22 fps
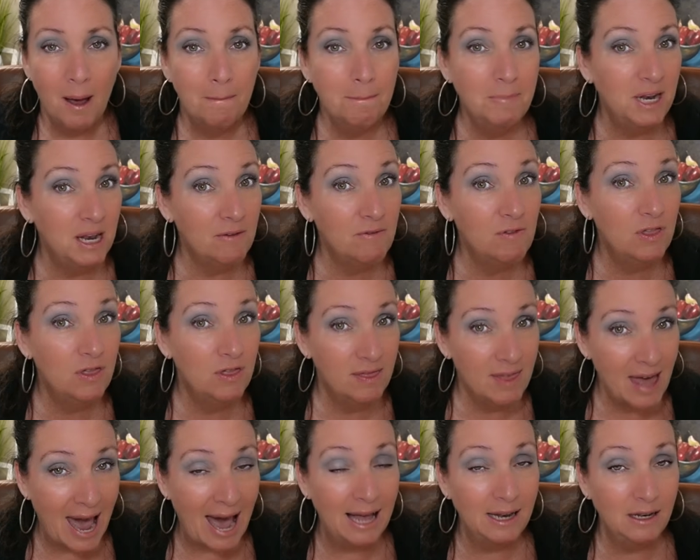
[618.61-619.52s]
But if
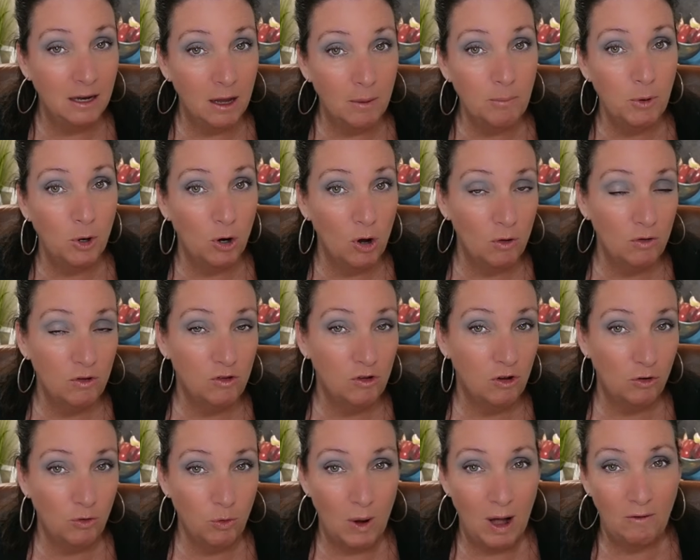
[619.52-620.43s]
that number goes
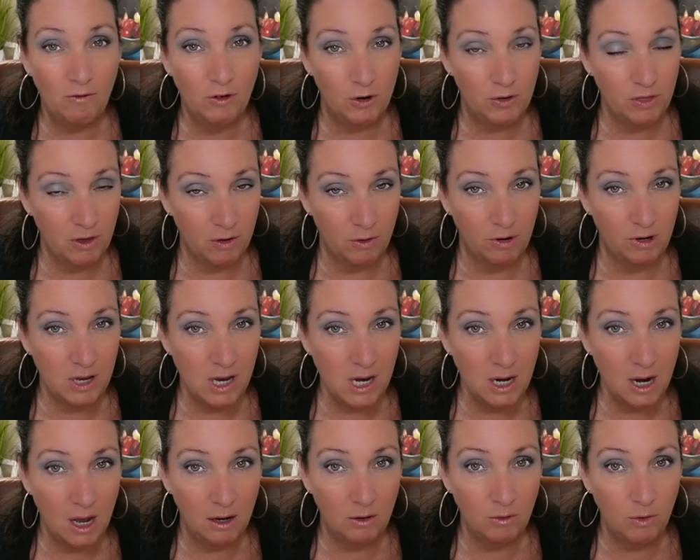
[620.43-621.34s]
to $1,200 or
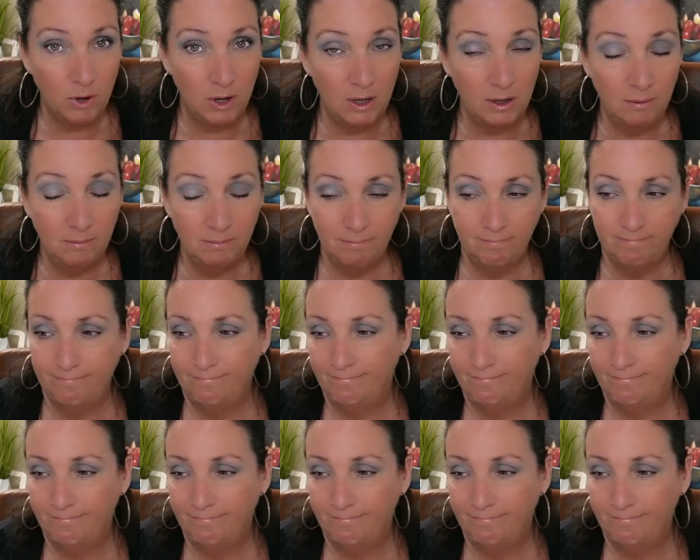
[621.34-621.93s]
$1,300,